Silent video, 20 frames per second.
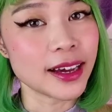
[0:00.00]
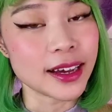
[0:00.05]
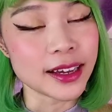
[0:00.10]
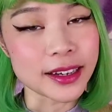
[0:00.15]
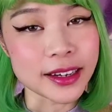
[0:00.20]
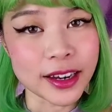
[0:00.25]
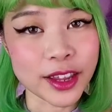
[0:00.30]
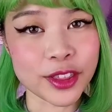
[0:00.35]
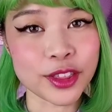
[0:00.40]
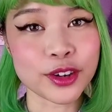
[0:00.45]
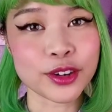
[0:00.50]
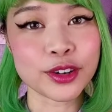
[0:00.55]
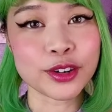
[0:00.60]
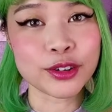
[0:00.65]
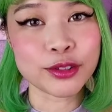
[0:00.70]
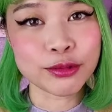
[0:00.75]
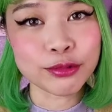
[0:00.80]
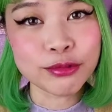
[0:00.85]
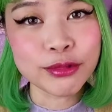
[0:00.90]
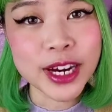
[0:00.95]
another
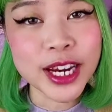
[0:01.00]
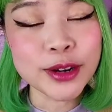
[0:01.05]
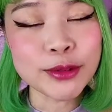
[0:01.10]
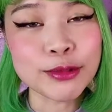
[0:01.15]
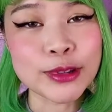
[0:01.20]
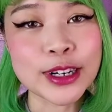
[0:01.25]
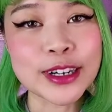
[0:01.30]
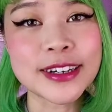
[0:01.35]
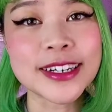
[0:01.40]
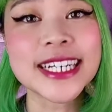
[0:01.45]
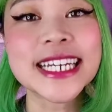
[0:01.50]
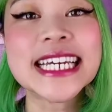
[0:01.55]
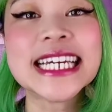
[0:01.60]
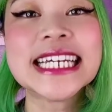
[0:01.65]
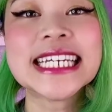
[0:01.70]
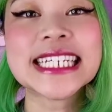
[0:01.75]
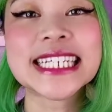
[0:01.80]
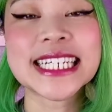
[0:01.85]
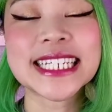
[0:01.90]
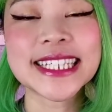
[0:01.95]
great word,
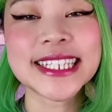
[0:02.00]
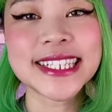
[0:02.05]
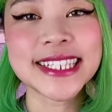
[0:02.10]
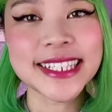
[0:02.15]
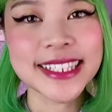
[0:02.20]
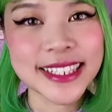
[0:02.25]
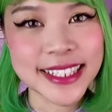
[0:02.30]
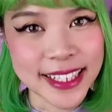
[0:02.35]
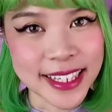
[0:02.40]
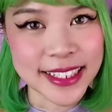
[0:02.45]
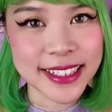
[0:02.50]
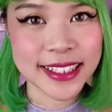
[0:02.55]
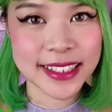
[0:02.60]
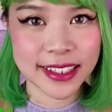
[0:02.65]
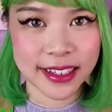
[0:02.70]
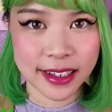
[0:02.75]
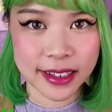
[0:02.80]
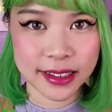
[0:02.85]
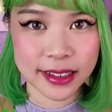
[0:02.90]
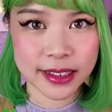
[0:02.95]

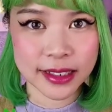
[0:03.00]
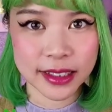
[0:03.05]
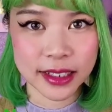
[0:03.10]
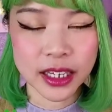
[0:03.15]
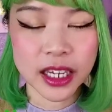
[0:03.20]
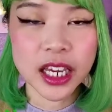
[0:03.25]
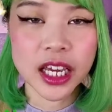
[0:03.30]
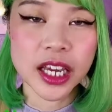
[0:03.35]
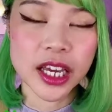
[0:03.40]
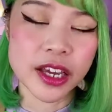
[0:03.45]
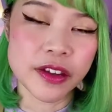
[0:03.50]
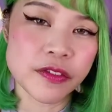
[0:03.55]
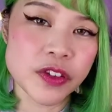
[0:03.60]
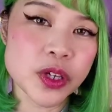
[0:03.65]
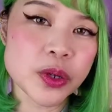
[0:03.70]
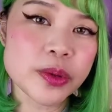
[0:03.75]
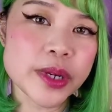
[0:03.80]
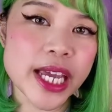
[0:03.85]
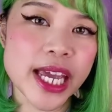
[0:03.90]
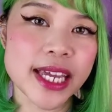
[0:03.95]
consistent. If
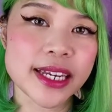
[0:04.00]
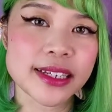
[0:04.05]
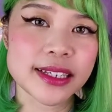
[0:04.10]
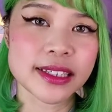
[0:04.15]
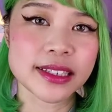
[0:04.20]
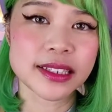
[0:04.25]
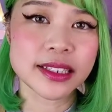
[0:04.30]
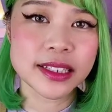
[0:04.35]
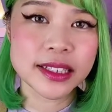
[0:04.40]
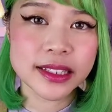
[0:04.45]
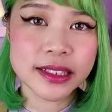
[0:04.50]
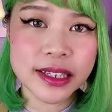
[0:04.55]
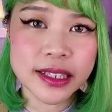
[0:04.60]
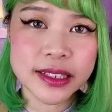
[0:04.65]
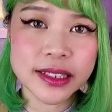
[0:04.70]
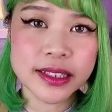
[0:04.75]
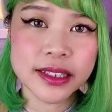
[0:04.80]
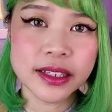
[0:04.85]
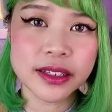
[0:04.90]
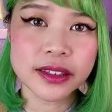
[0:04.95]
you can
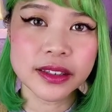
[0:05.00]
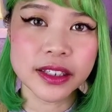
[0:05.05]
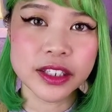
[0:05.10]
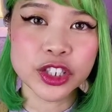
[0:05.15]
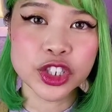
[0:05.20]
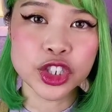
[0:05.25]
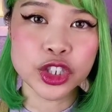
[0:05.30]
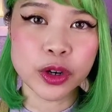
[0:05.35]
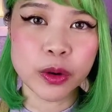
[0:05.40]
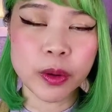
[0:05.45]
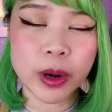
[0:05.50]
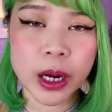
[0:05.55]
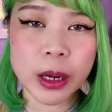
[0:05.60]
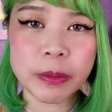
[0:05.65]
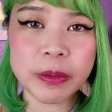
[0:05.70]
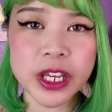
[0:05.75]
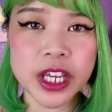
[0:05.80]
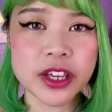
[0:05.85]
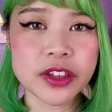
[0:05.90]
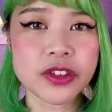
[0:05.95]
consistently show up
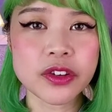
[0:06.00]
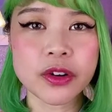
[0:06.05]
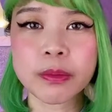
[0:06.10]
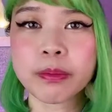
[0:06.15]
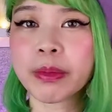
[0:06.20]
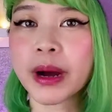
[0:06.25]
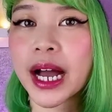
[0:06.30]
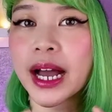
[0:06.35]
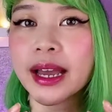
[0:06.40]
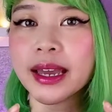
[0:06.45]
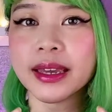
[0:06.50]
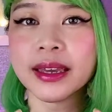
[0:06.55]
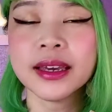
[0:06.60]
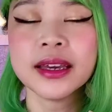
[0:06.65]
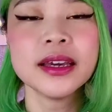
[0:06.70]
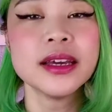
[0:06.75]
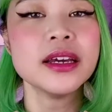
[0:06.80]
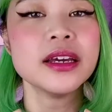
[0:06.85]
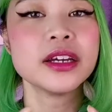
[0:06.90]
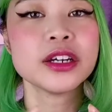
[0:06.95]
either by
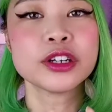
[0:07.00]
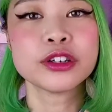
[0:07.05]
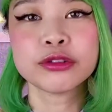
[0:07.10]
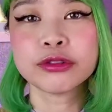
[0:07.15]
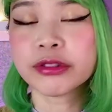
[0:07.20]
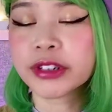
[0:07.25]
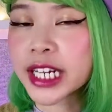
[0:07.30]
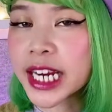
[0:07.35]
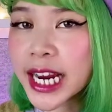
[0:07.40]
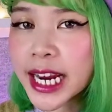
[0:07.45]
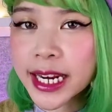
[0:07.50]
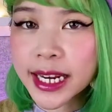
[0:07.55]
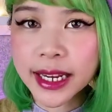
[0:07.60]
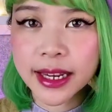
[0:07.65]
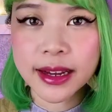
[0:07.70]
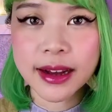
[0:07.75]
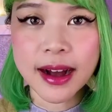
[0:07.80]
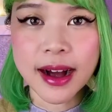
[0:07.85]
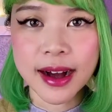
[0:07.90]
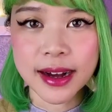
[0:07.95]

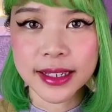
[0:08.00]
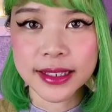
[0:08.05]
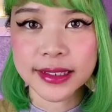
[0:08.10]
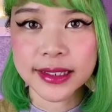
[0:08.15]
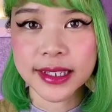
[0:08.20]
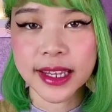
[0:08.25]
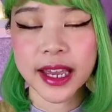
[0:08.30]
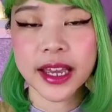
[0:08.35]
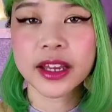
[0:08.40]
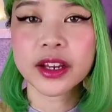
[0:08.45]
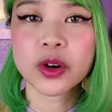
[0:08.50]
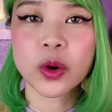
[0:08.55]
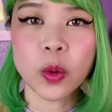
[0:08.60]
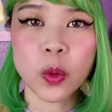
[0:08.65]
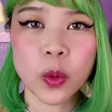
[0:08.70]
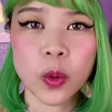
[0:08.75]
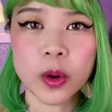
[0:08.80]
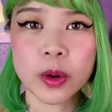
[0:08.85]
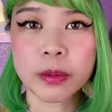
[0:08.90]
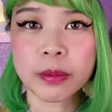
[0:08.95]
creating content
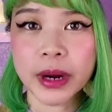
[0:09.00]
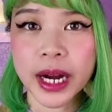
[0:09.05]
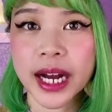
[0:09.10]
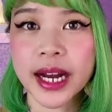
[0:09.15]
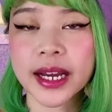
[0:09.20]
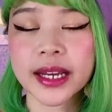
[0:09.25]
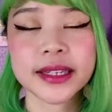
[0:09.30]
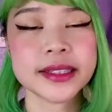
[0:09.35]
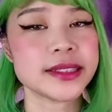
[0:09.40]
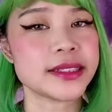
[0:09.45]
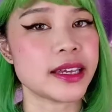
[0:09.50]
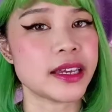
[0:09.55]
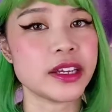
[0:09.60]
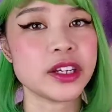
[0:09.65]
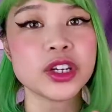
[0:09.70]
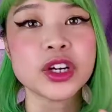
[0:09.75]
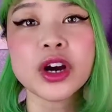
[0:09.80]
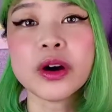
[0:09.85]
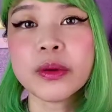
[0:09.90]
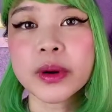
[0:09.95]
or by, say,
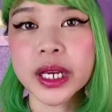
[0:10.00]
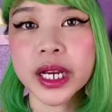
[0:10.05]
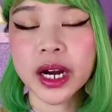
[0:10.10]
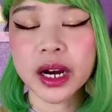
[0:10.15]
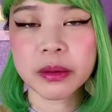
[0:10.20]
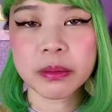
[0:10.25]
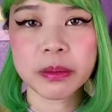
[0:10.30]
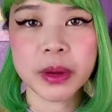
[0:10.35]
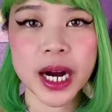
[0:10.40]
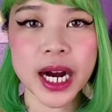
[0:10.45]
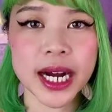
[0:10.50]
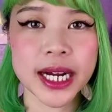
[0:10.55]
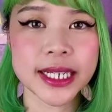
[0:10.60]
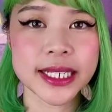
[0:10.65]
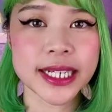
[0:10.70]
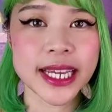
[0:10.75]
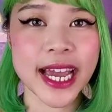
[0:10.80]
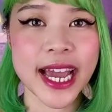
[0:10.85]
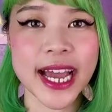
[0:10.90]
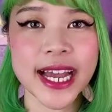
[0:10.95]
going on
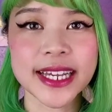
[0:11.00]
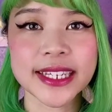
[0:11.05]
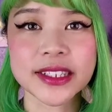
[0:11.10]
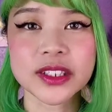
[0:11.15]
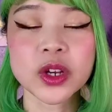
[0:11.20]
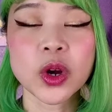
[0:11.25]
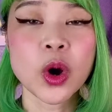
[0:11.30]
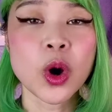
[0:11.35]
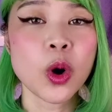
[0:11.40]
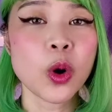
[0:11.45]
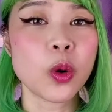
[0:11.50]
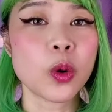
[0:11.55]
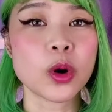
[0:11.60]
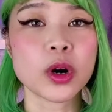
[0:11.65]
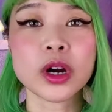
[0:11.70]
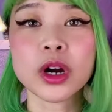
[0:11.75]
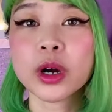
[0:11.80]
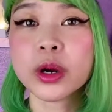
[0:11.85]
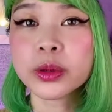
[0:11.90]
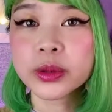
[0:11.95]
podcasts or
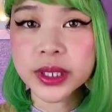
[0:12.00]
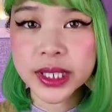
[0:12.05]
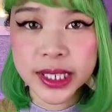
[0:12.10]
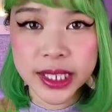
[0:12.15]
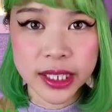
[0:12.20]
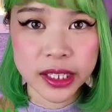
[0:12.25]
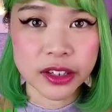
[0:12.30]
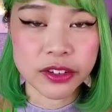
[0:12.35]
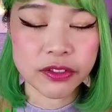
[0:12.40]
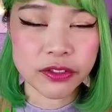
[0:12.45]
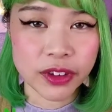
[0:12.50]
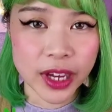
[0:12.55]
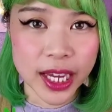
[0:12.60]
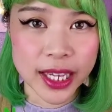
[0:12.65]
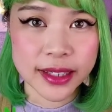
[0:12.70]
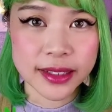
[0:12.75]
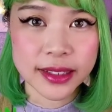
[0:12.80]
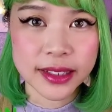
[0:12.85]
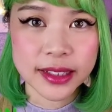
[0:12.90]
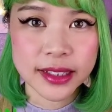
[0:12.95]
hosting
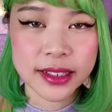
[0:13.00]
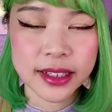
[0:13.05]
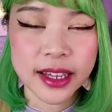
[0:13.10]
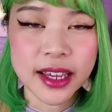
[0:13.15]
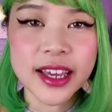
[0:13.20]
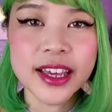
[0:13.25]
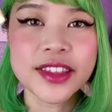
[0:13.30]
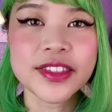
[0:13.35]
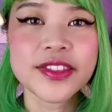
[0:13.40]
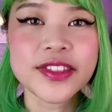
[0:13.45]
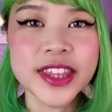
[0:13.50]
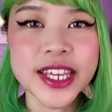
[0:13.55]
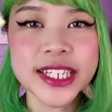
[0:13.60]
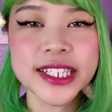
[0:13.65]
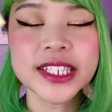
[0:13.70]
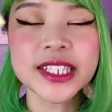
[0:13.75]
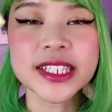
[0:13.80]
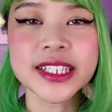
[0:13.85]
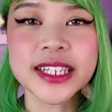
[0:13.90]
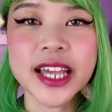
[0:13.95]
events,
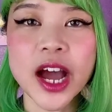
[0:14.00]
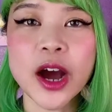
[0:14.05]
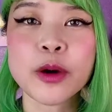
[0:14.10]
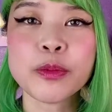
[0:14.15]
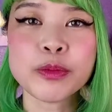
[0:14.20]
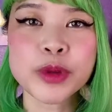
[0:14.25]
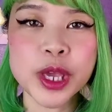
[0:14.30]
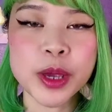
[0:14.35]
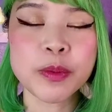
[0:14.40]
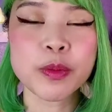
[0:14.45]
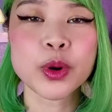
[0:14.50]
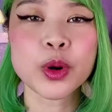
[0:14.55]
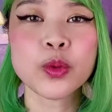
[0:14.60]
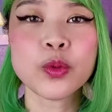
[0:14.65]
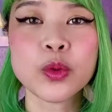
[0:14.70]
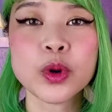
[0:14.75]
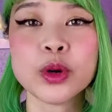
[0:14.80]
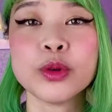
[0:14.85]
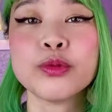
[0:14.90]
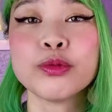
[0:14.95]
this is how people
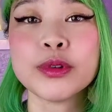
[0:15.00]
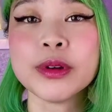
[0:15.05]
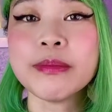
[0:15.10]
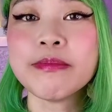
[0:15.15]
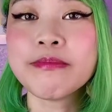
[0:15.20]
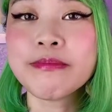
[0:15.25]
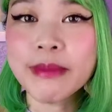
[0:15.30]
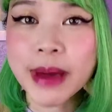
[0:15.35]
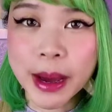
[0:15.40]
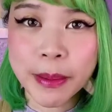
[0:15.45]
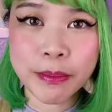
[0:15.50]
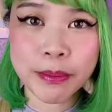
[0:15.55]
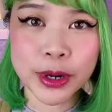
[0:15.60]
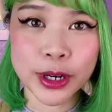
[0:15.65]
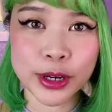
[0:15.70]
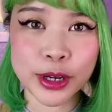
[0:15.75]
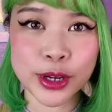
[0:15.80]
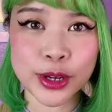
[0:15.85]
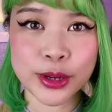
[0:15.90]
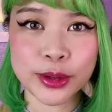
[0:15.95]
will remember
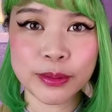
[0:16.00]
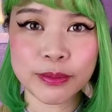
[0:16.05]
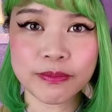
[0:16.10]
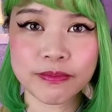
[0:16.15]
you.